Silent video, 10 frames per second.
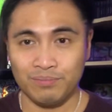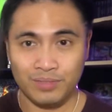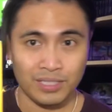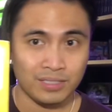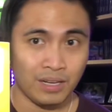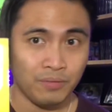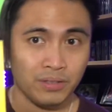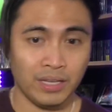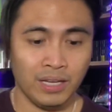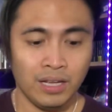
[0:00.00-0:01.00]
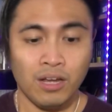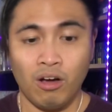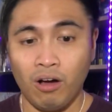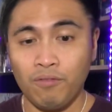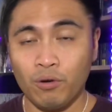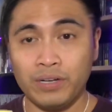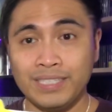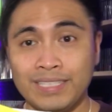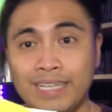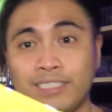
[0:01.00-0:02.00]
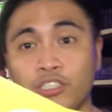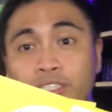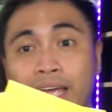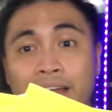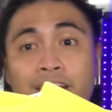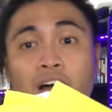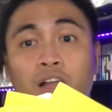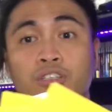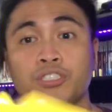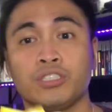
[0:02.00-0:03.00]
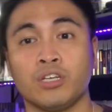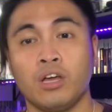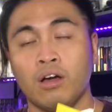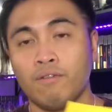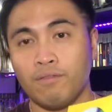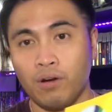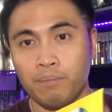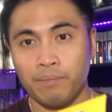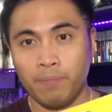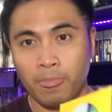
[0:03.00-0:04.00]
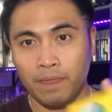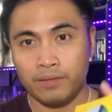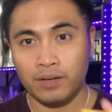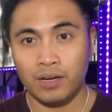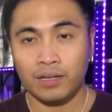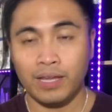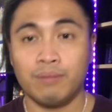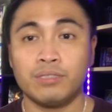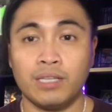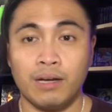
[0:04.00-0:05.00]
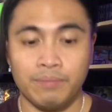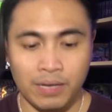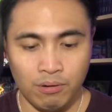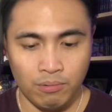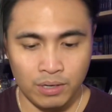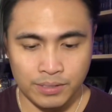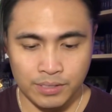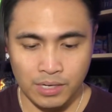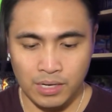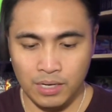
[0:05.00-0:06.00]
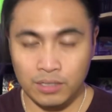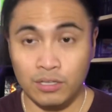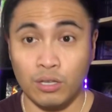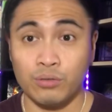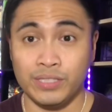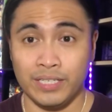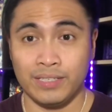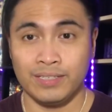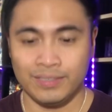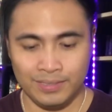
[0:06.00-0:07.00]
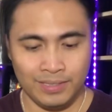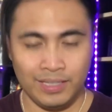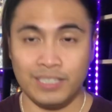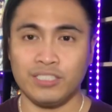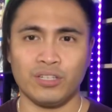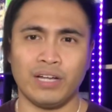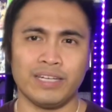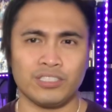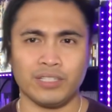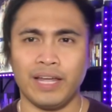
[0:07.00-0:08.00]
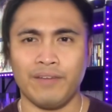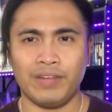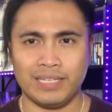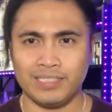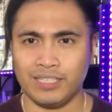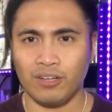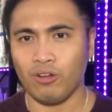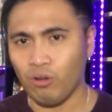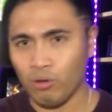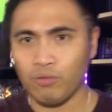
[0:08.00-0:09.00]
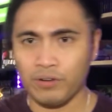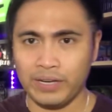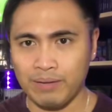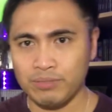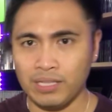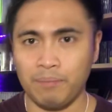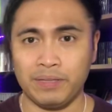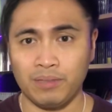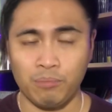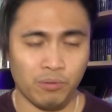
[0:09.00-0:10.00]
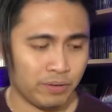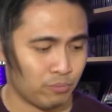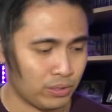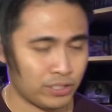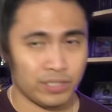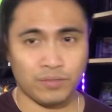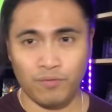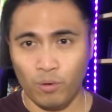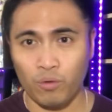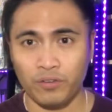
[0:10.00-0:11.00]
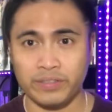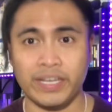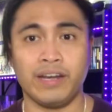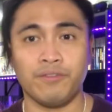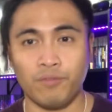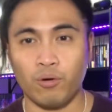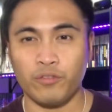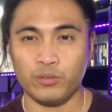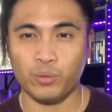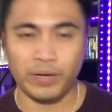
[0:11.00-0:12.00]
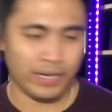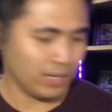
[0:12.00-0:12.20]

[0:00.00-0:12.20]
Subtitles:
This is definitely, all 4 of these guys are $10 from the GameStop that was closing. They still actually have that sale all over GameStop at the moment, which is 4 for $10 and 4 for $20.